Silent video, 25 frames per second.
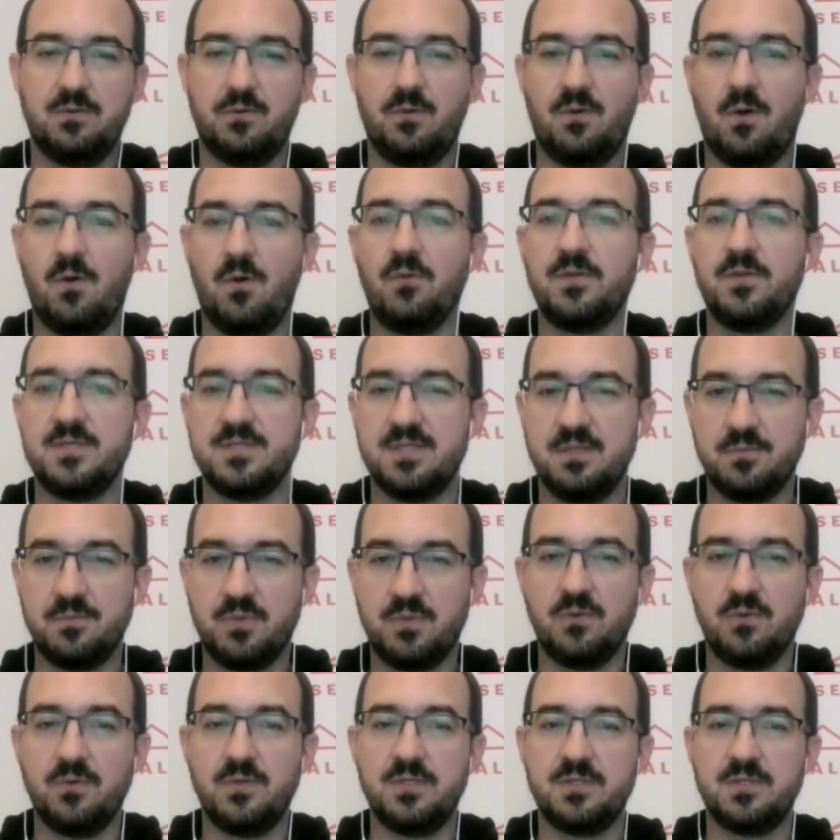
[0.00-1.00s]
all these
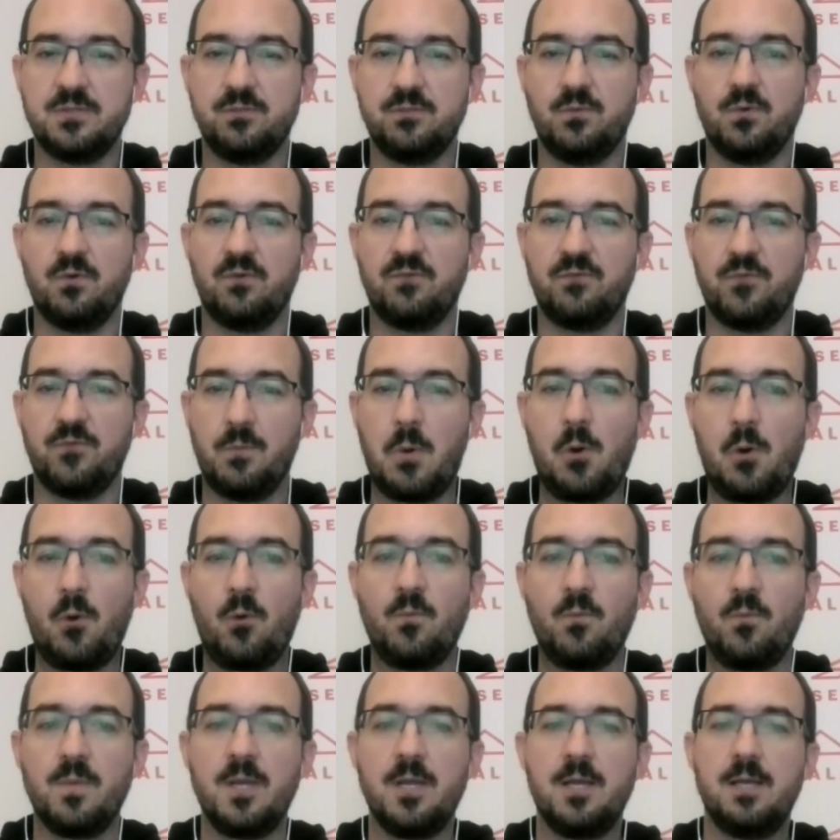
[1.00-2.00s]
employees to work from
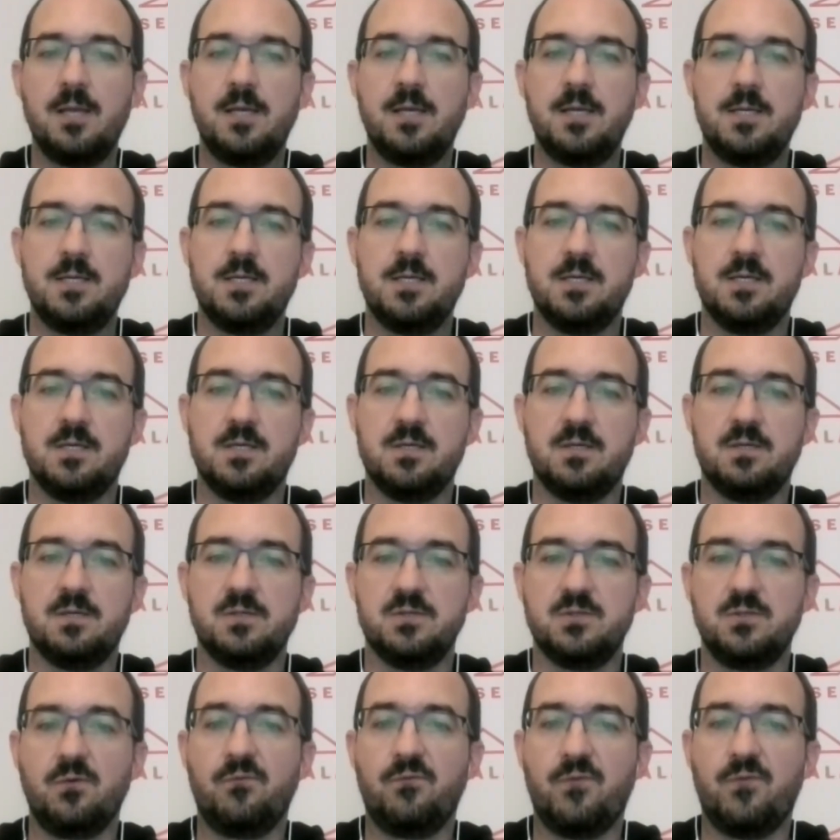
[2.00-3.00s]
home,
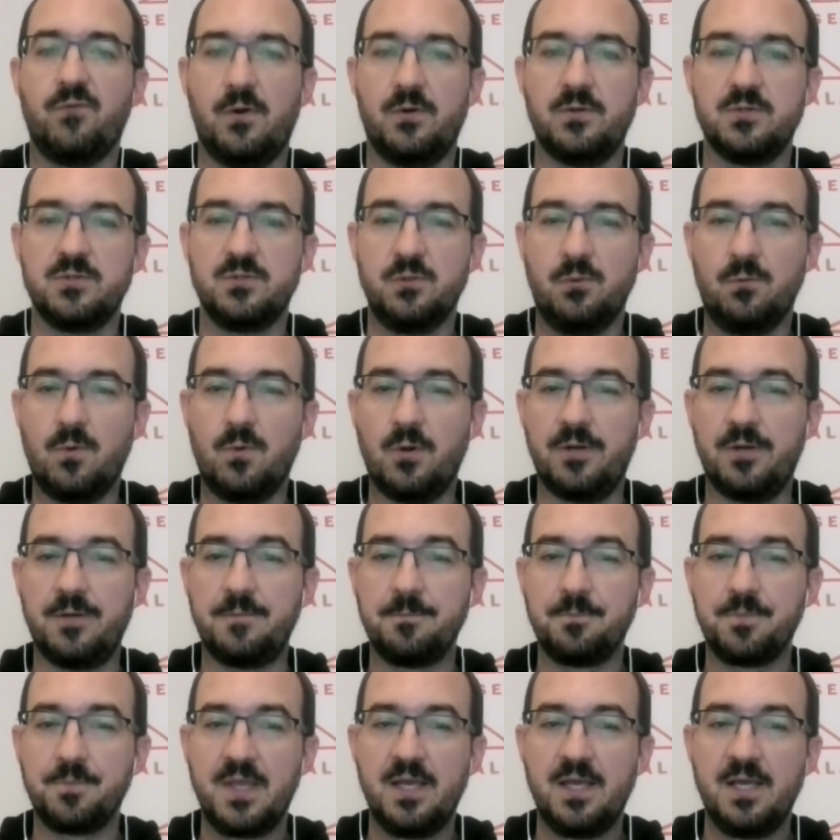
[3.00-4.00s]
so far and so on.